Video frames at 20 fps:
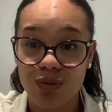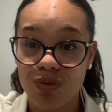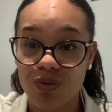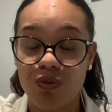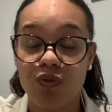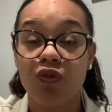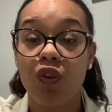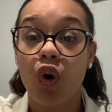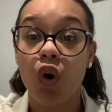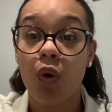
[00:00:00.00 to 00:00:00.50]

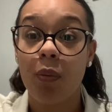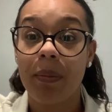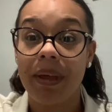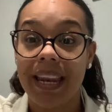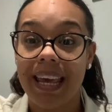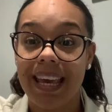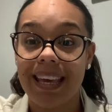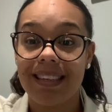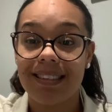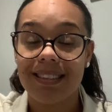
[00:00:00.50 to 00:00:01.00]
4
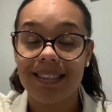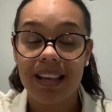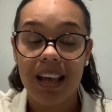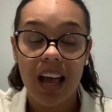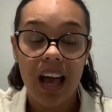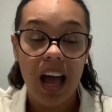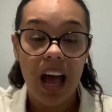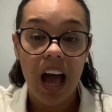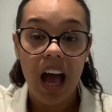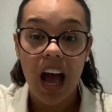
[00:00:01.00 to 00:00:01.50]
minutes.
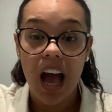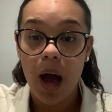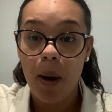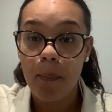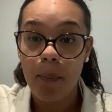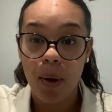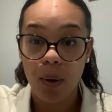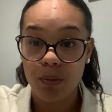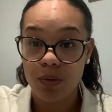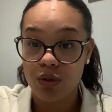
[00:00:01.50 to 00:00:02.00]

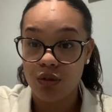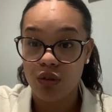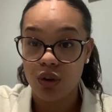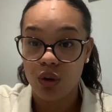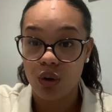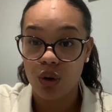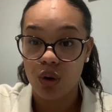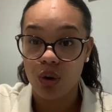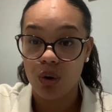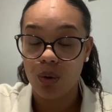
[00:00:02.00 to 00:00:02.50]
Bob's your
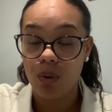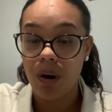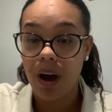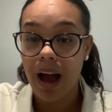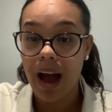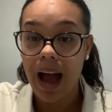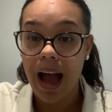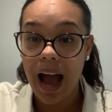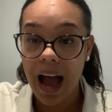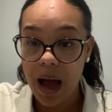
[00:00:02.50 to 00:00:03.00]
uncle.
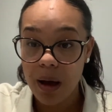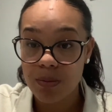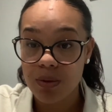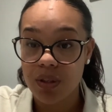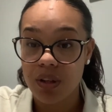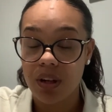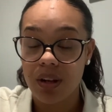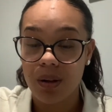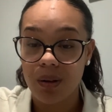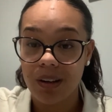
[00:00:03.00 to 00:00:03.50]

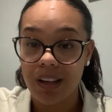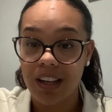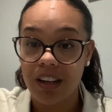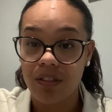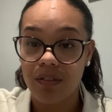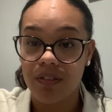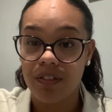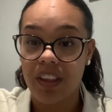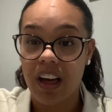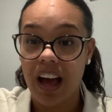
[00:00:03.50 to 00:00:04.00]
Absolutely
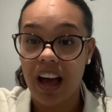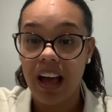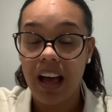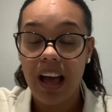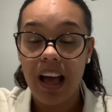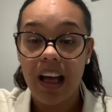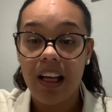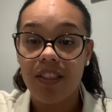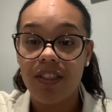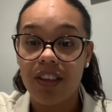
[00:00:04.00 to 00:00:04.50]
love that.
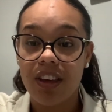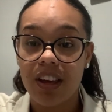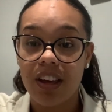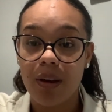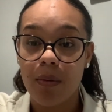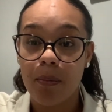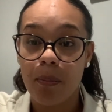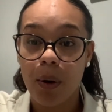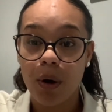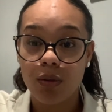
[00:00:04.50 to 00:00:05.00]
The
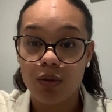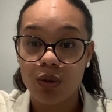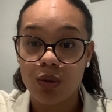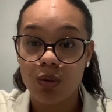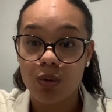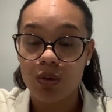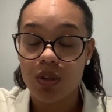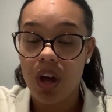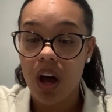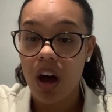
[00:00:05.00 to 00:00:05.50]

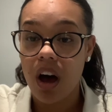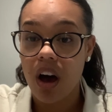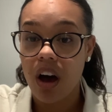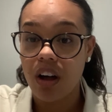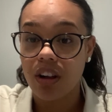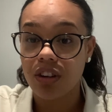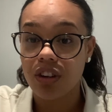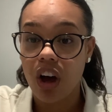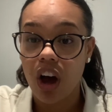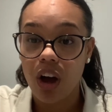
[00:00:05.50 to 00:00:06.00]
bottles are
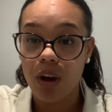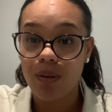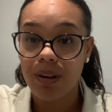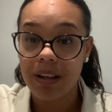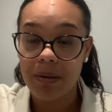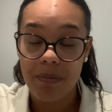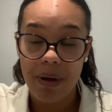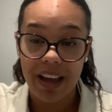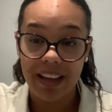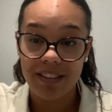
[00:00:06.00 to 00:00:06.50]
not only
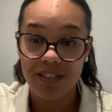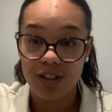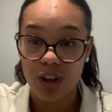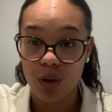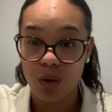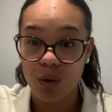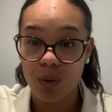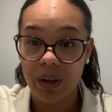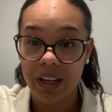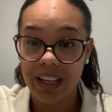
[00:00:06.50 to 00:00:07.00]
made so
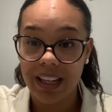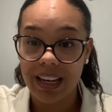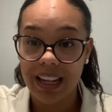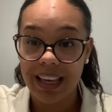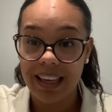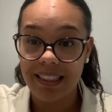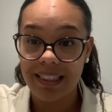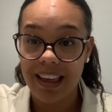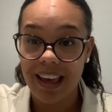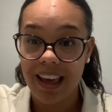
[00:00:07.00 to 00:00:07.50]
quickly,
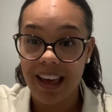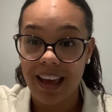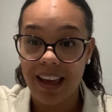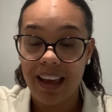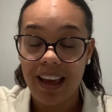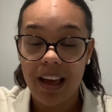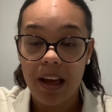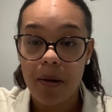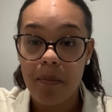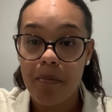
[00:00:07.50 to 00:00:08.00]
they're
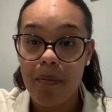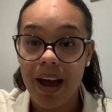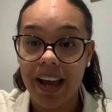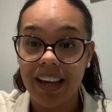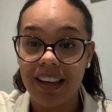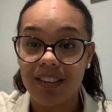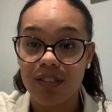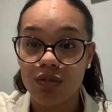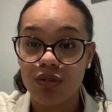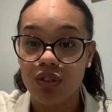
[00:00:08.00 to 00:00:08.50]

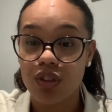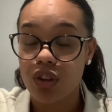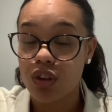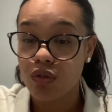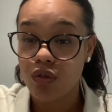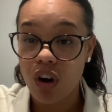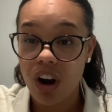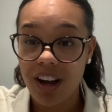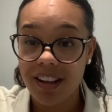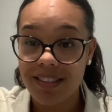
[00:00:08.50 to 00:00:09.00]
made to the
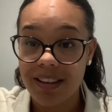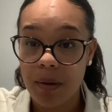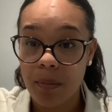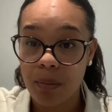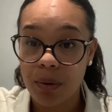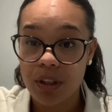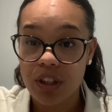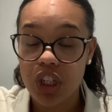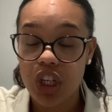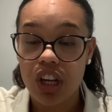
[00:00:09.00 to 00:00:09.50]
right
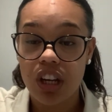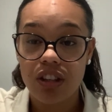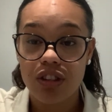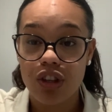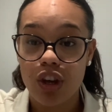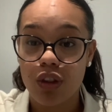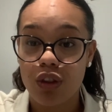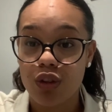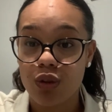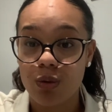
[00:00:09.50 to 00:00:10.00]
temperature so
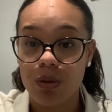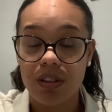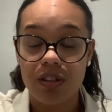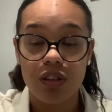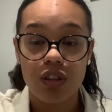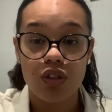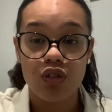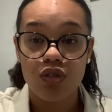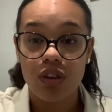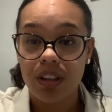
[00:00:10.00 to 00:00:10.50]
the twins
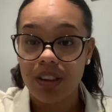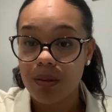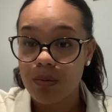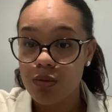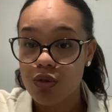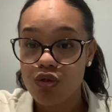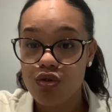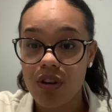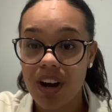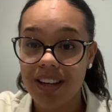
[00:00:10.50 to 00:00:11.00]
can drink them
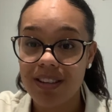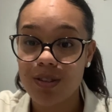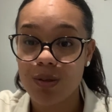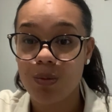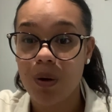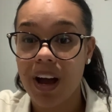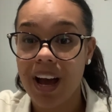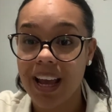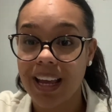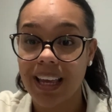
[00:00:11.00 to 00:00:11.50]
straight
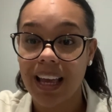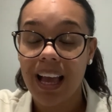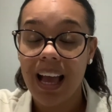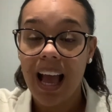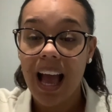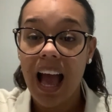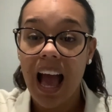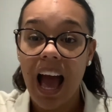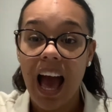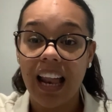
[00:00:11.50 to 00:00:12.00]
away,
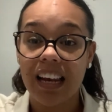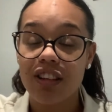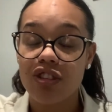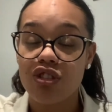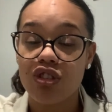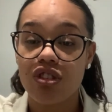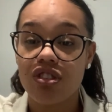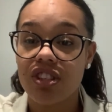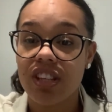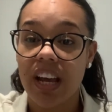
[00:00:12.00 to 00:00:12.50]
and it
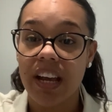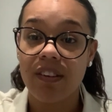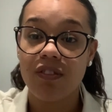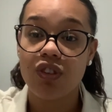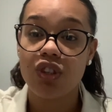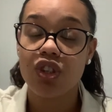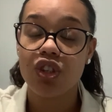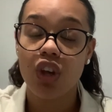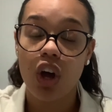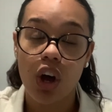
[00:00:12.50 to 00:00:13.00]
just saves
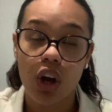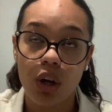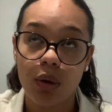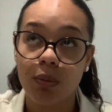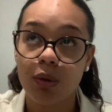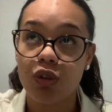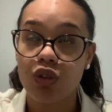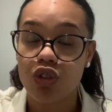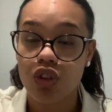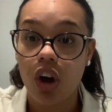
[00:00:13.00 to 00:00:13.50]
so
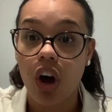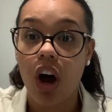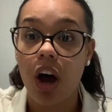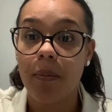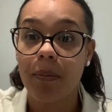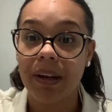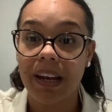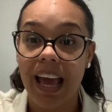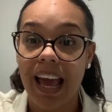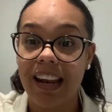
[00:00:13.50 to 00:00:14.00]
much time
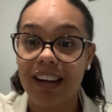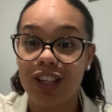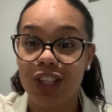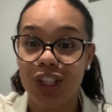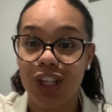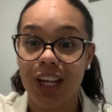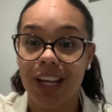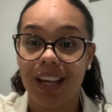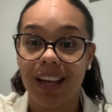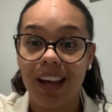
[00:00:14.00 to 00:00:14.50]
and
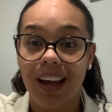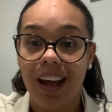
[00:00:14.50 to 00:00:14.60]
energy.